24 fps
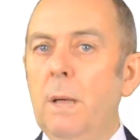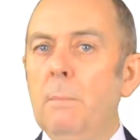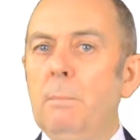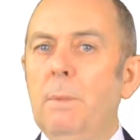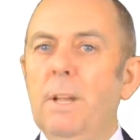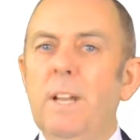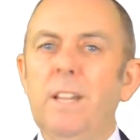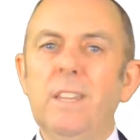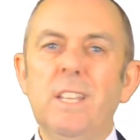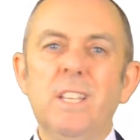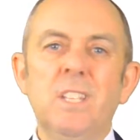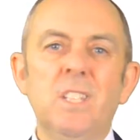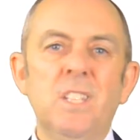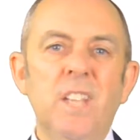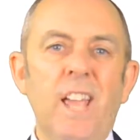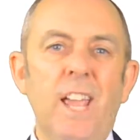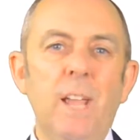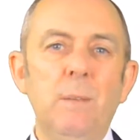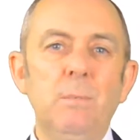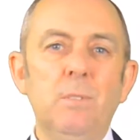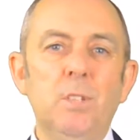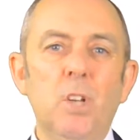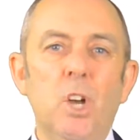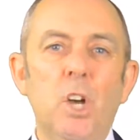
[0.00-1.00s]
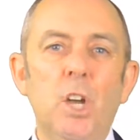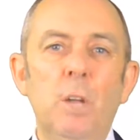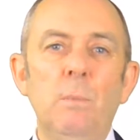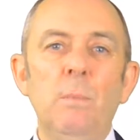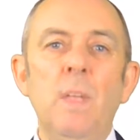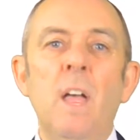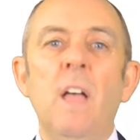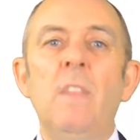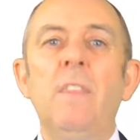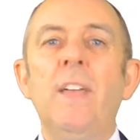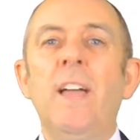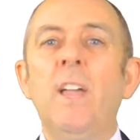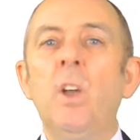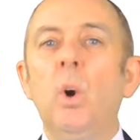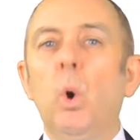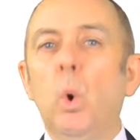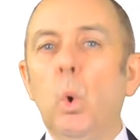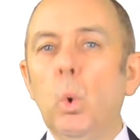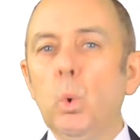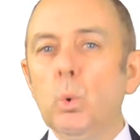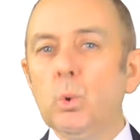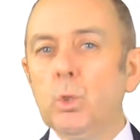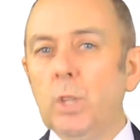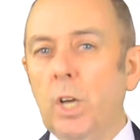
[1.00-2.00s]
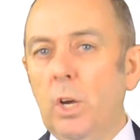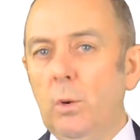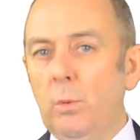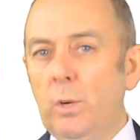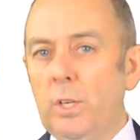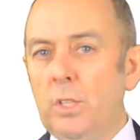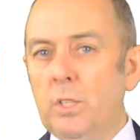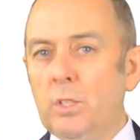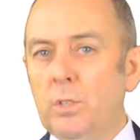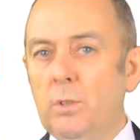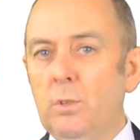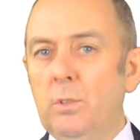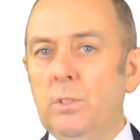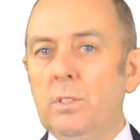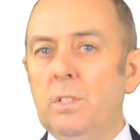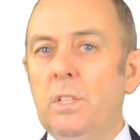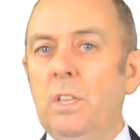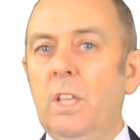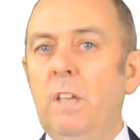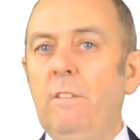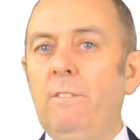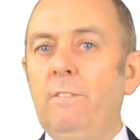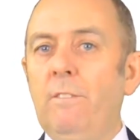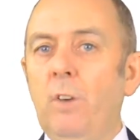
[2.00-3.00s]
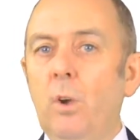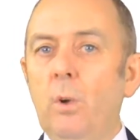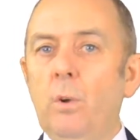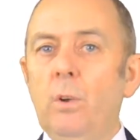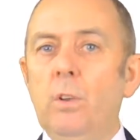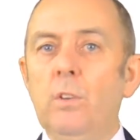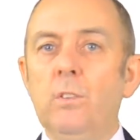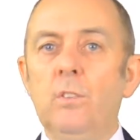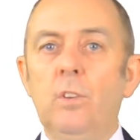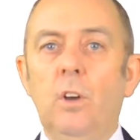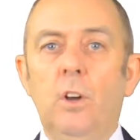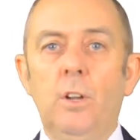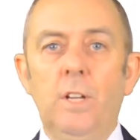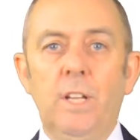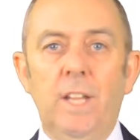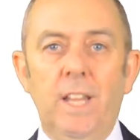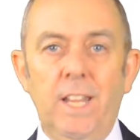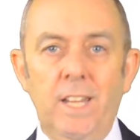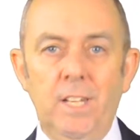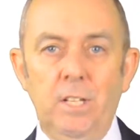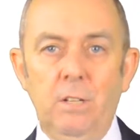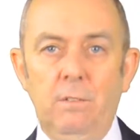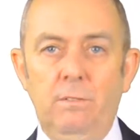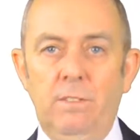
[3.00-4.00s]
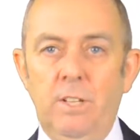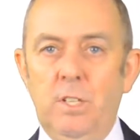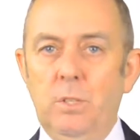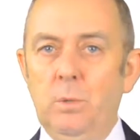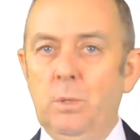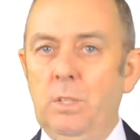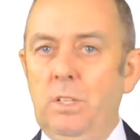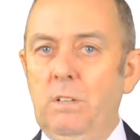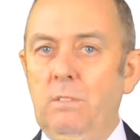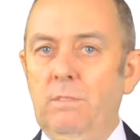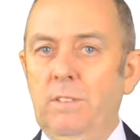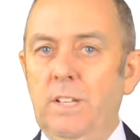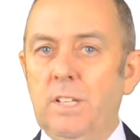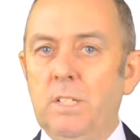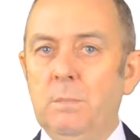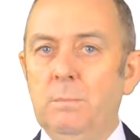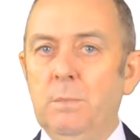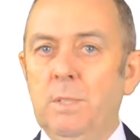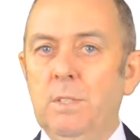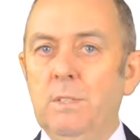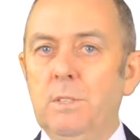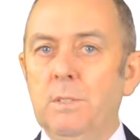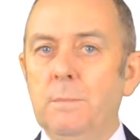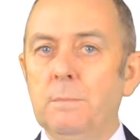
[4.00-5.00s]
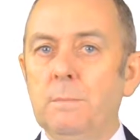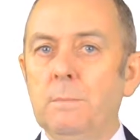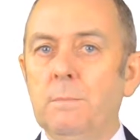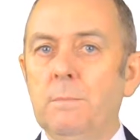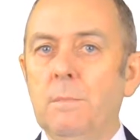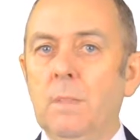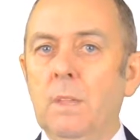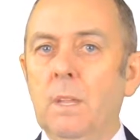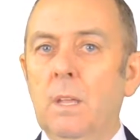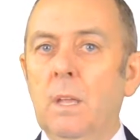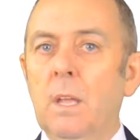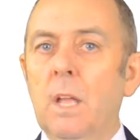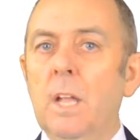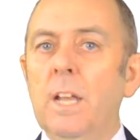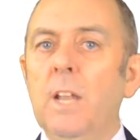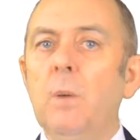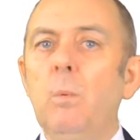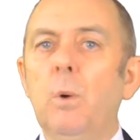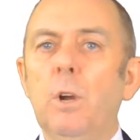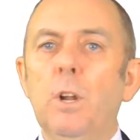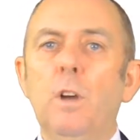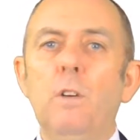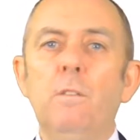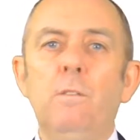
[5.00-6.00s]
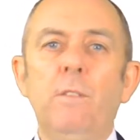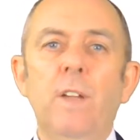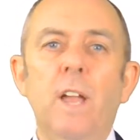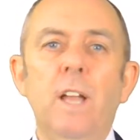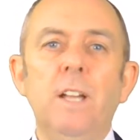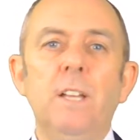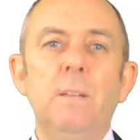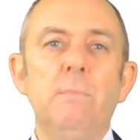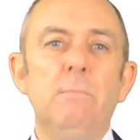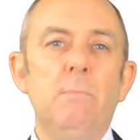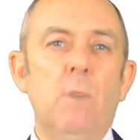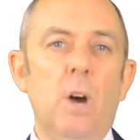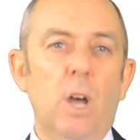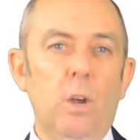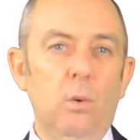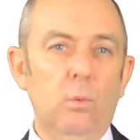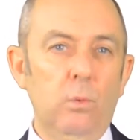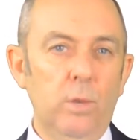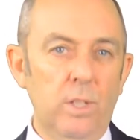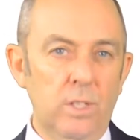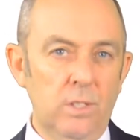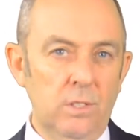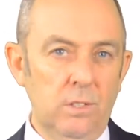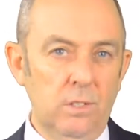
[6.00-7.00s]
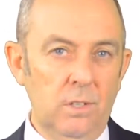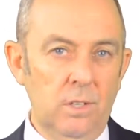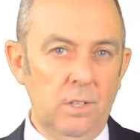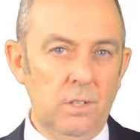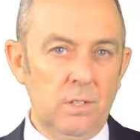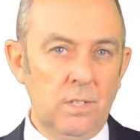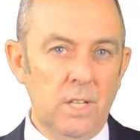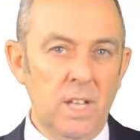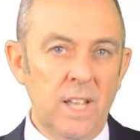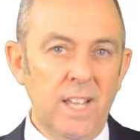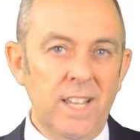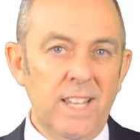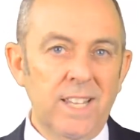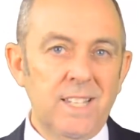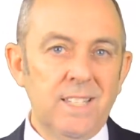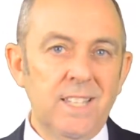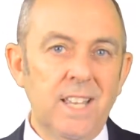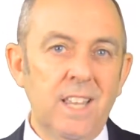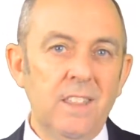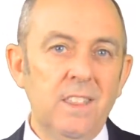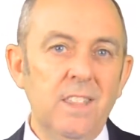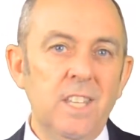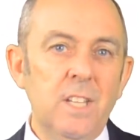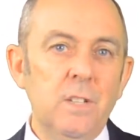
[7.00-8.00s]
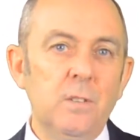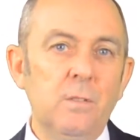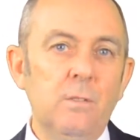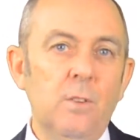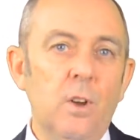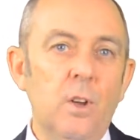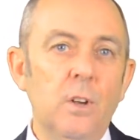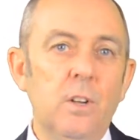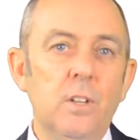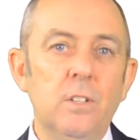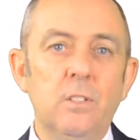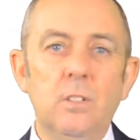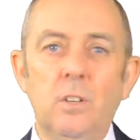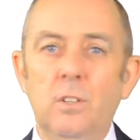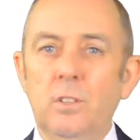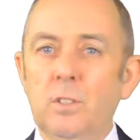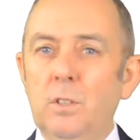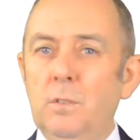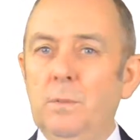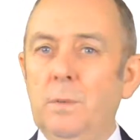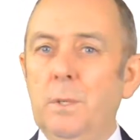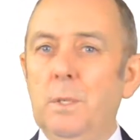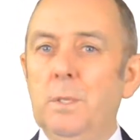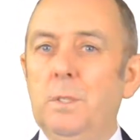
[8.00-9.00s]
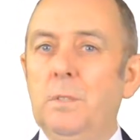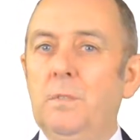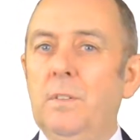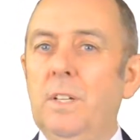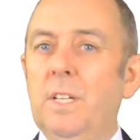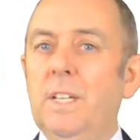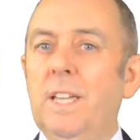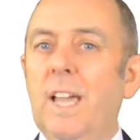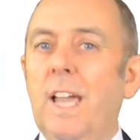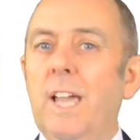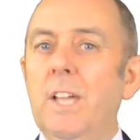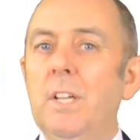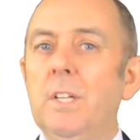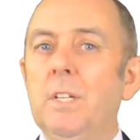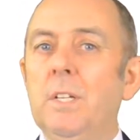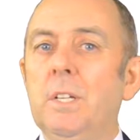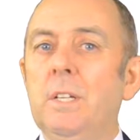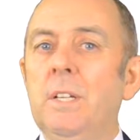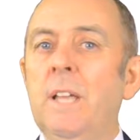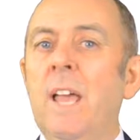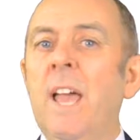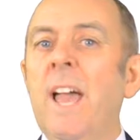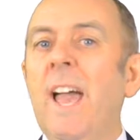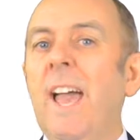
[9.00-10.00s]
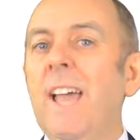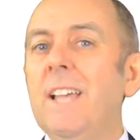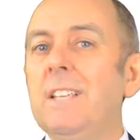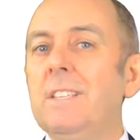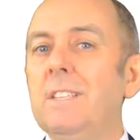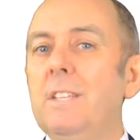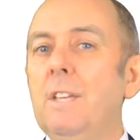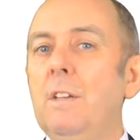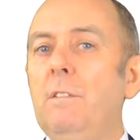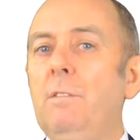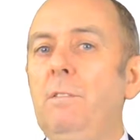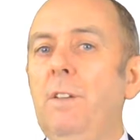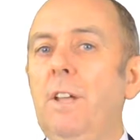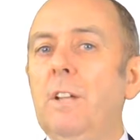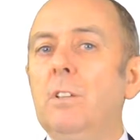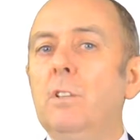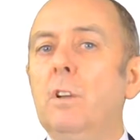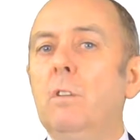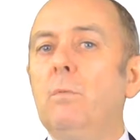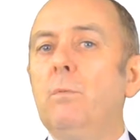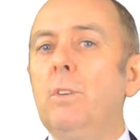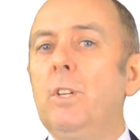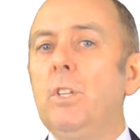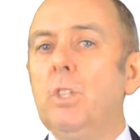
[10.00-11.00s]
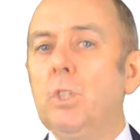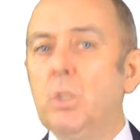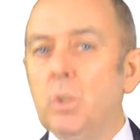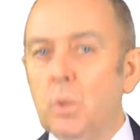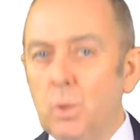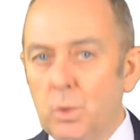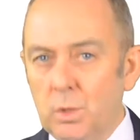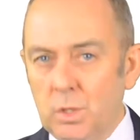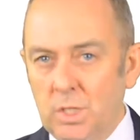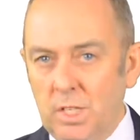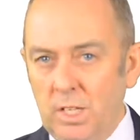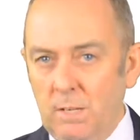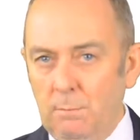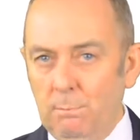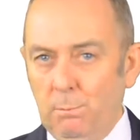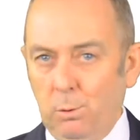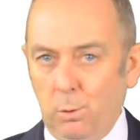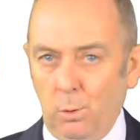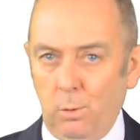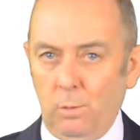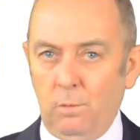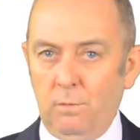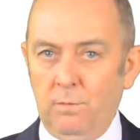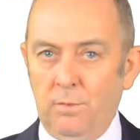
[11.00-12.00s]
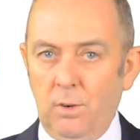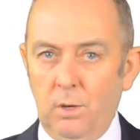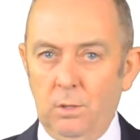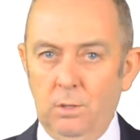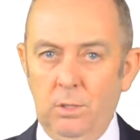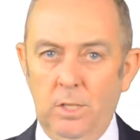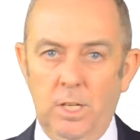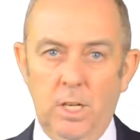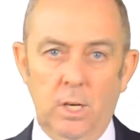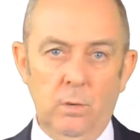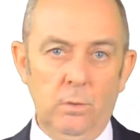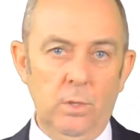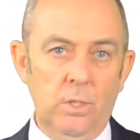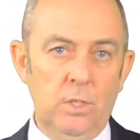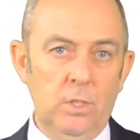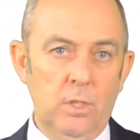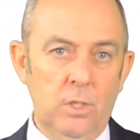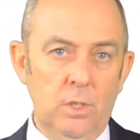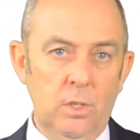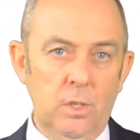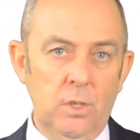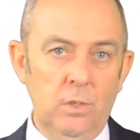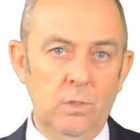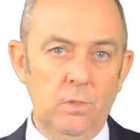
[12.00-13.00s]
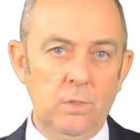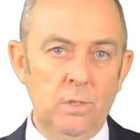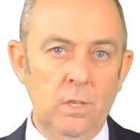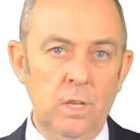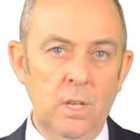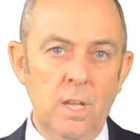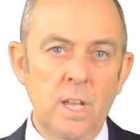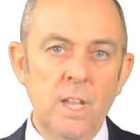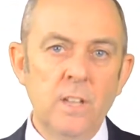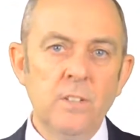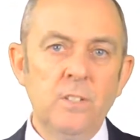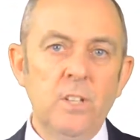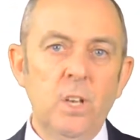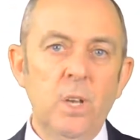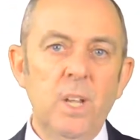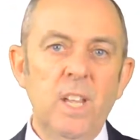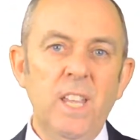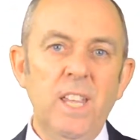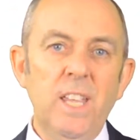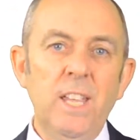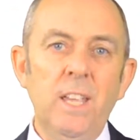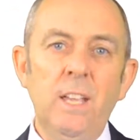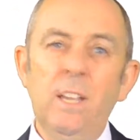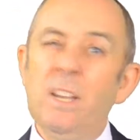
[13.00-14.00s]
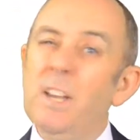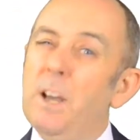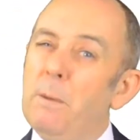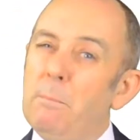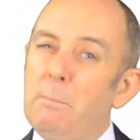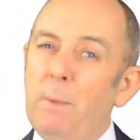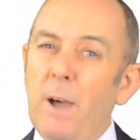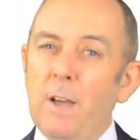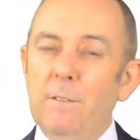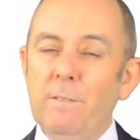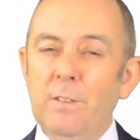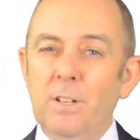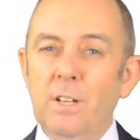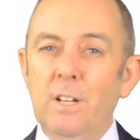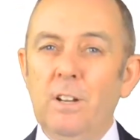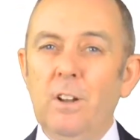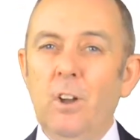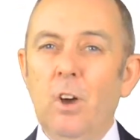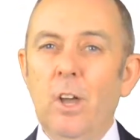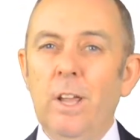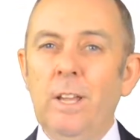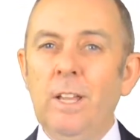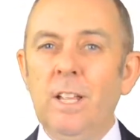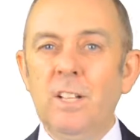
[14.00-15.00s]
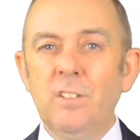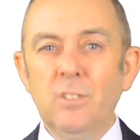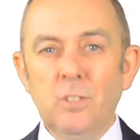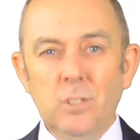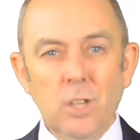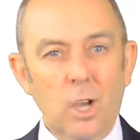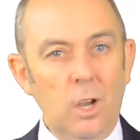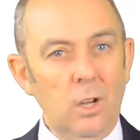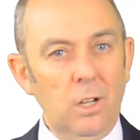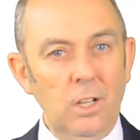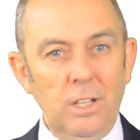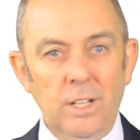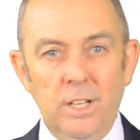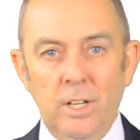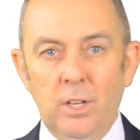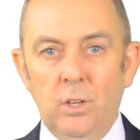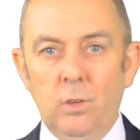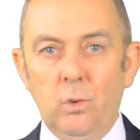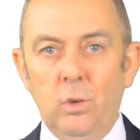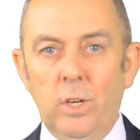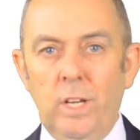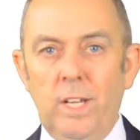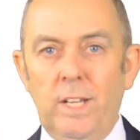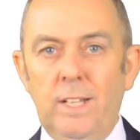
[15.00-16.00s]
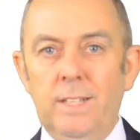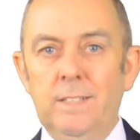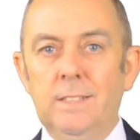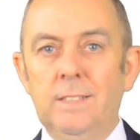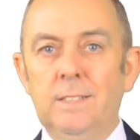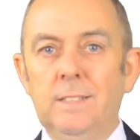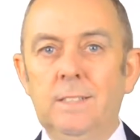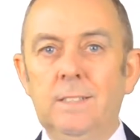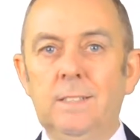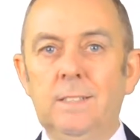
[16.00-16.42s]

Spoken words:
But at the same time, they also reduce their focus on individual investments. Now, what I've found in my research is that this focus on diversification has the effect of reducing portfolio returns. So here, Buffett and I totally agree.